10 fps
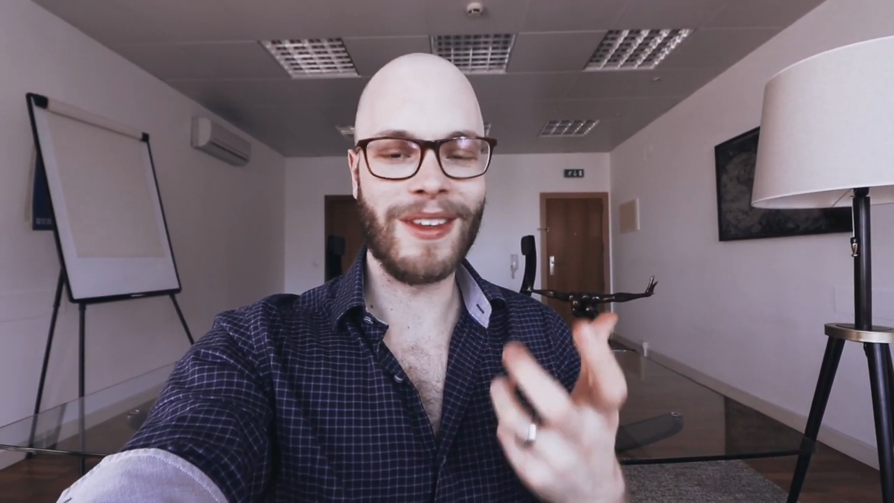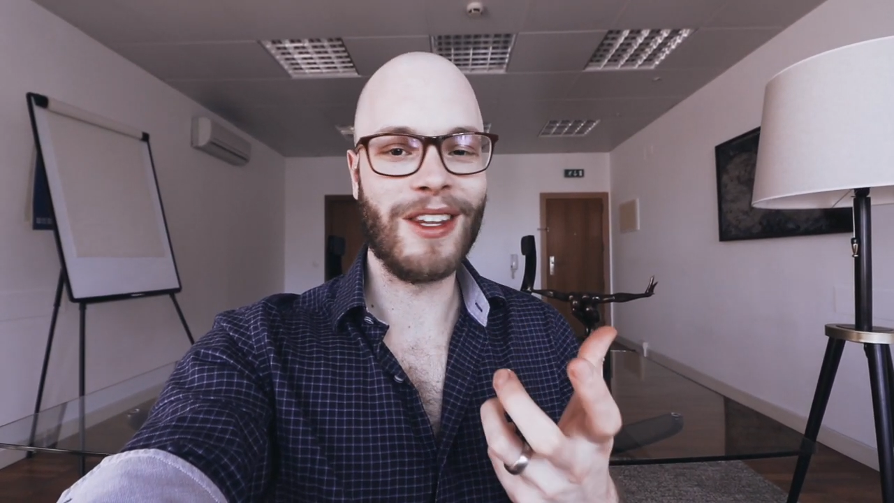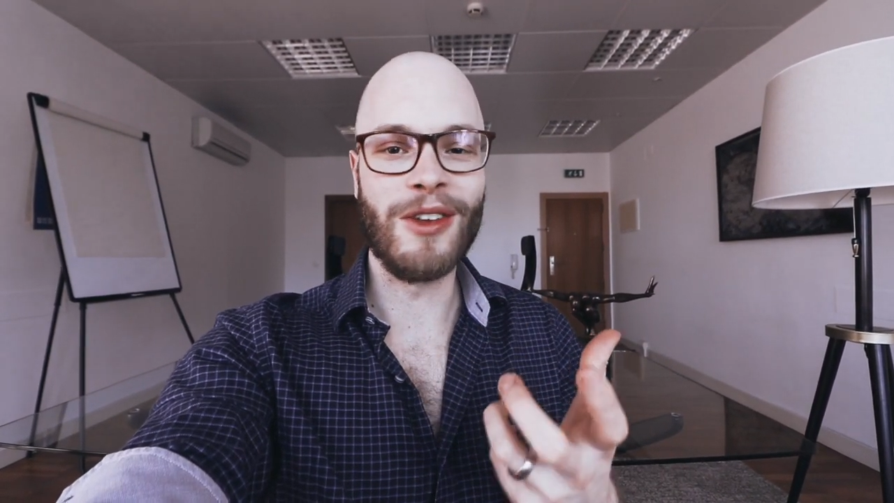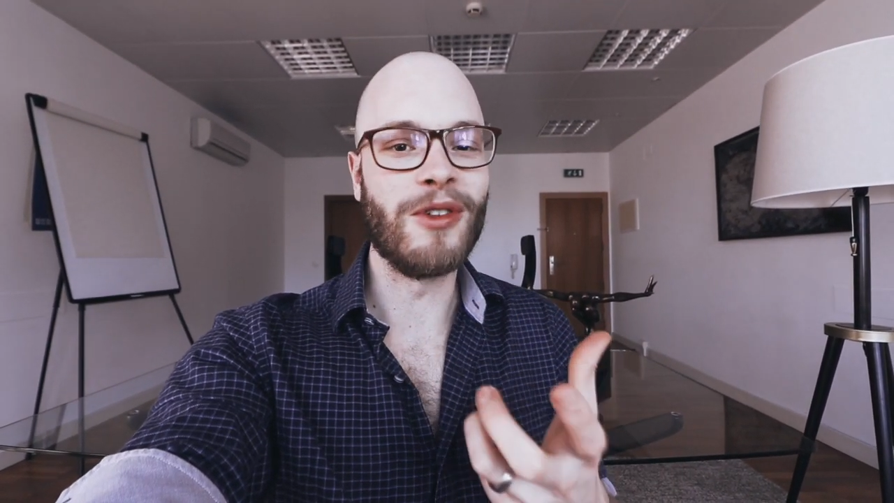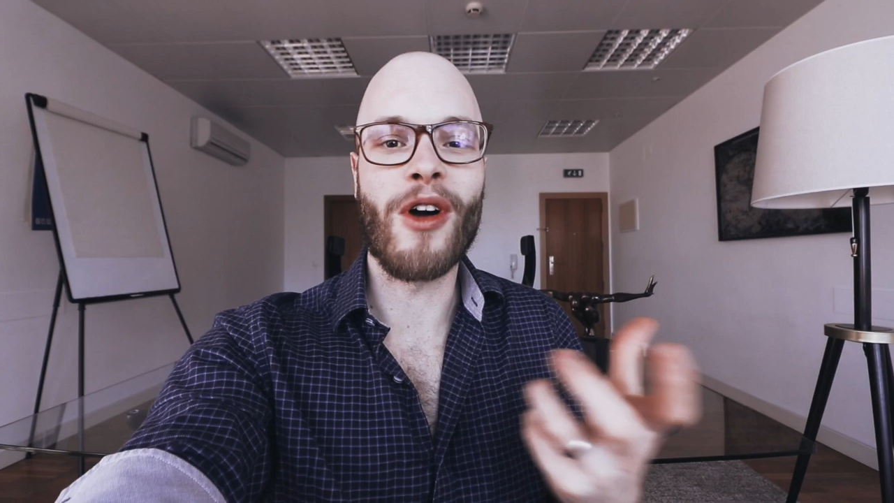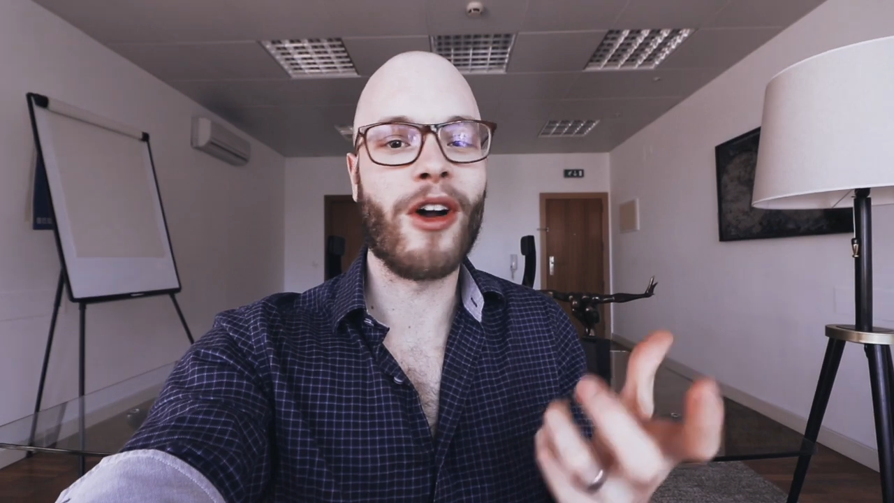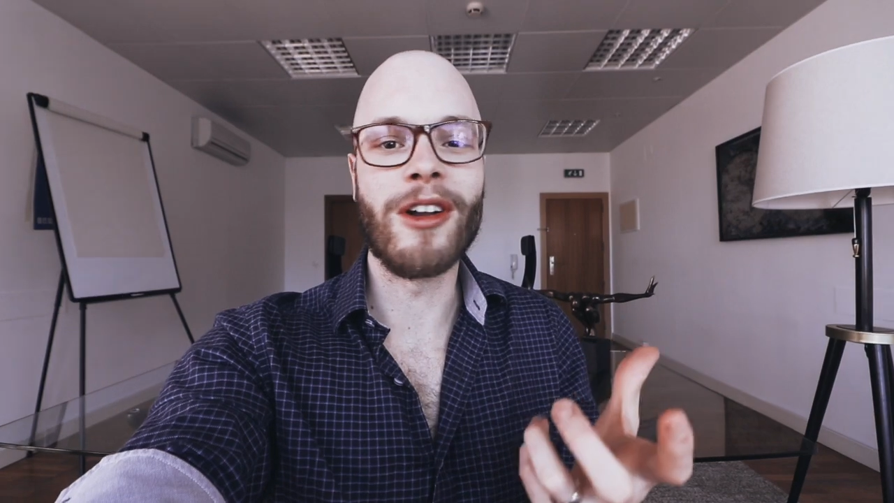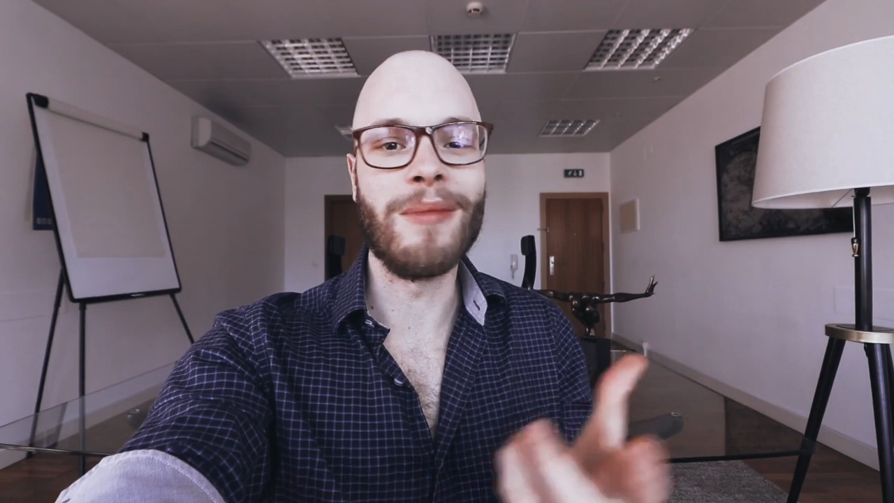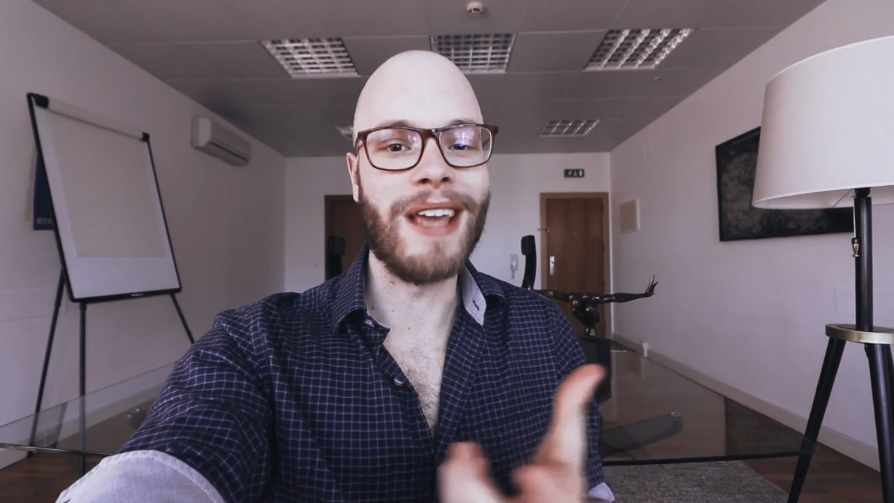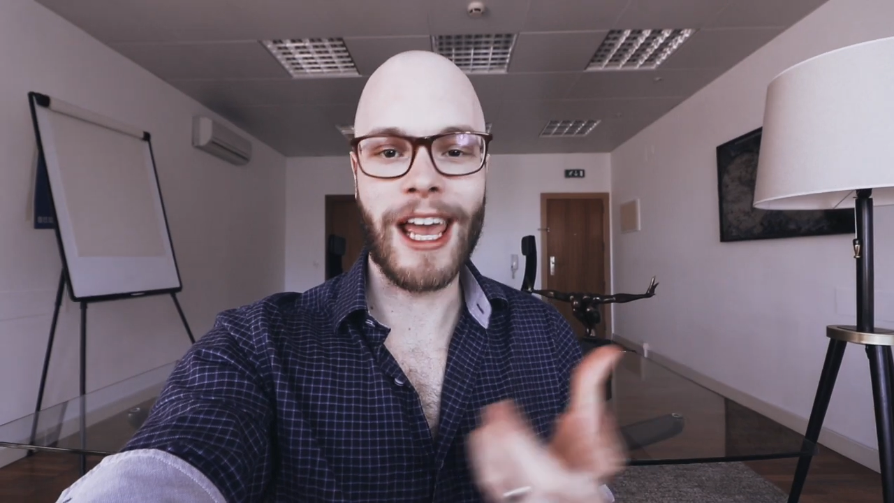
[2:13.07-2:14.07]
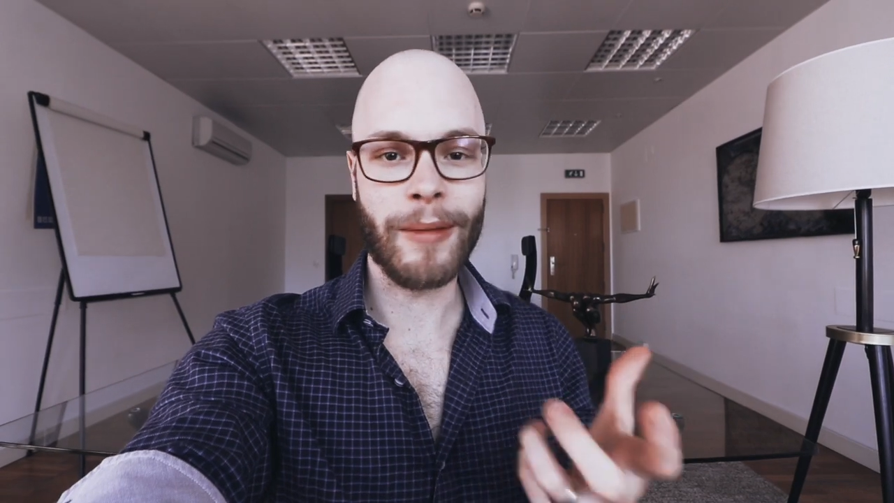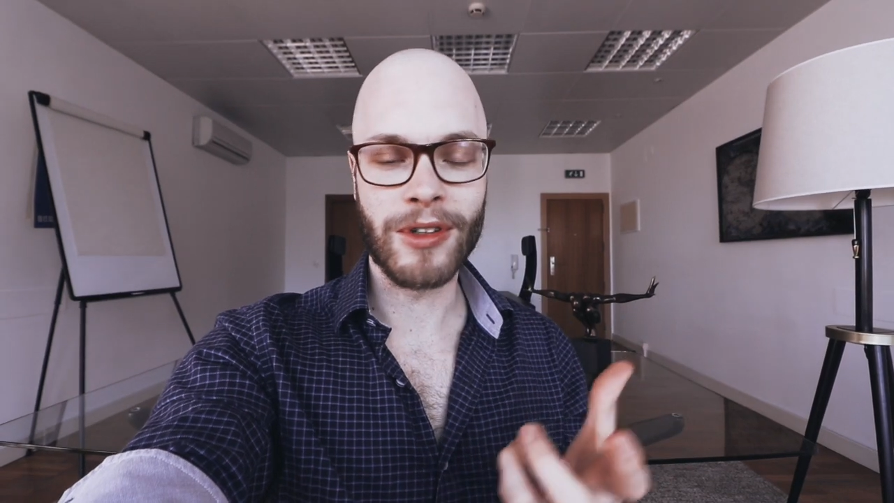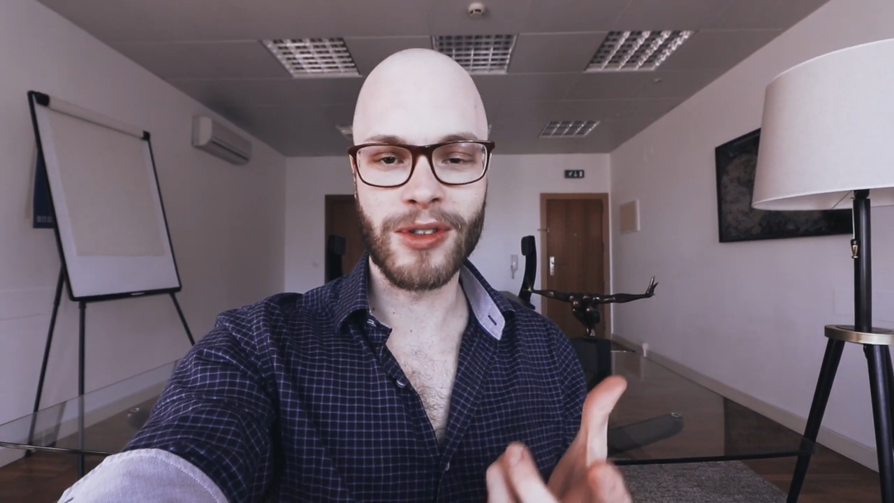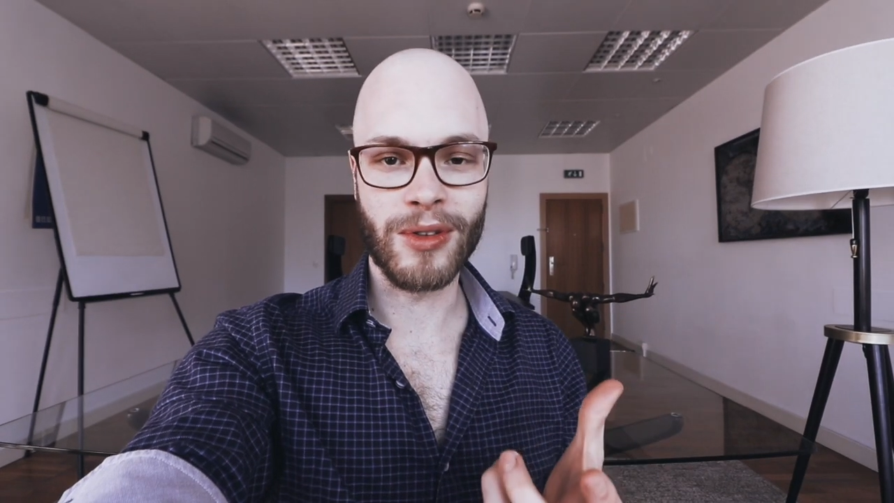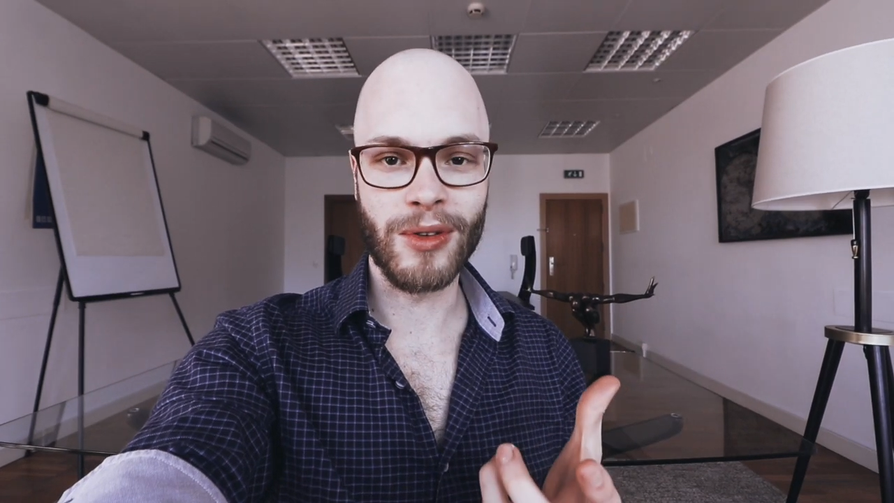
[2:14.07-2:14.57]
you're not going to be able
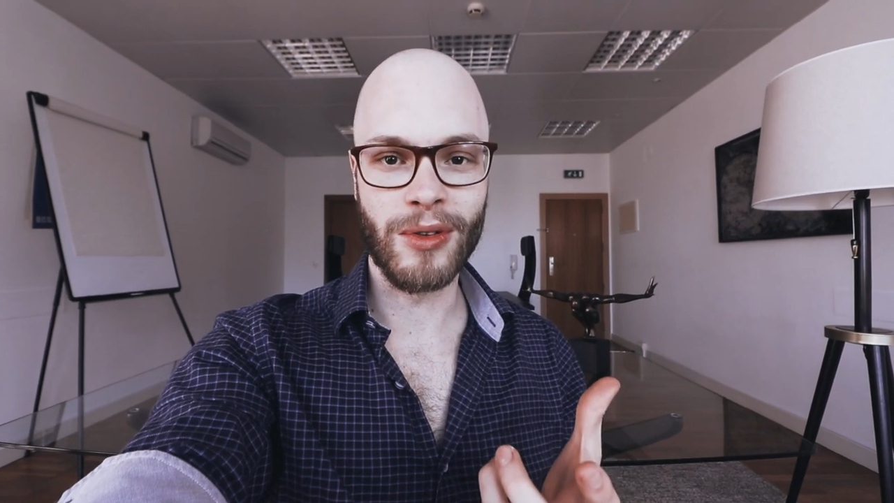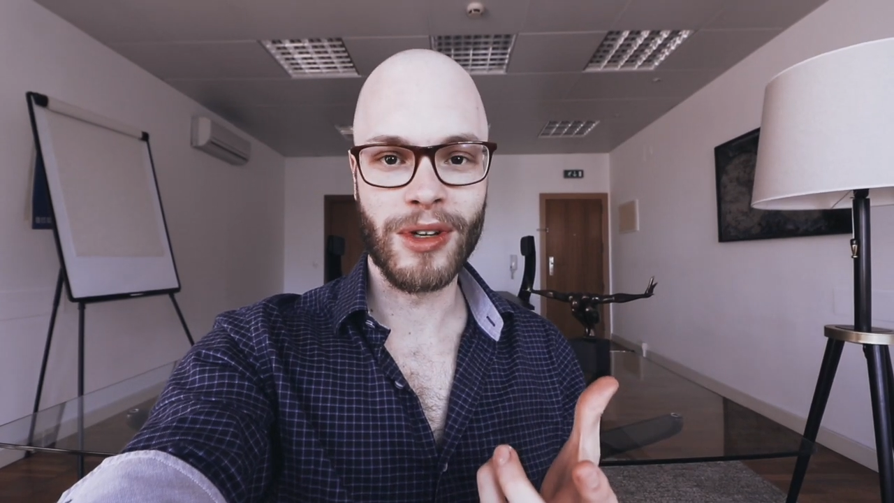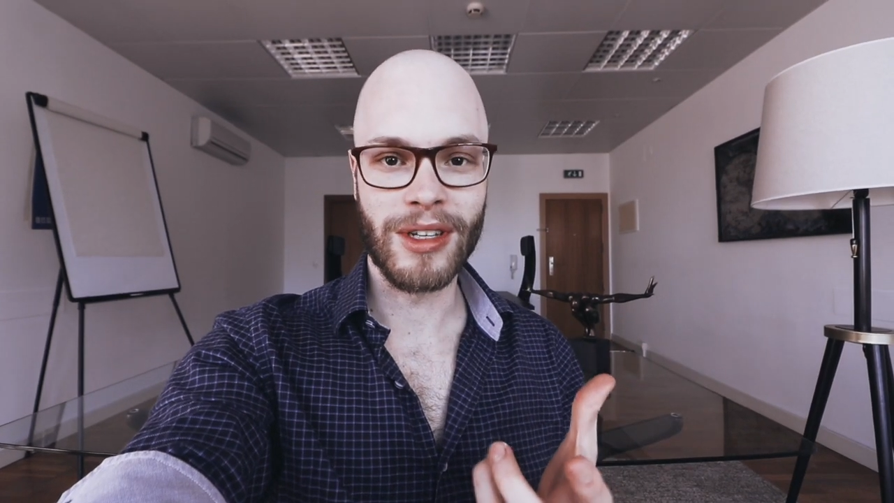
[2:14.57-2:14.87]
to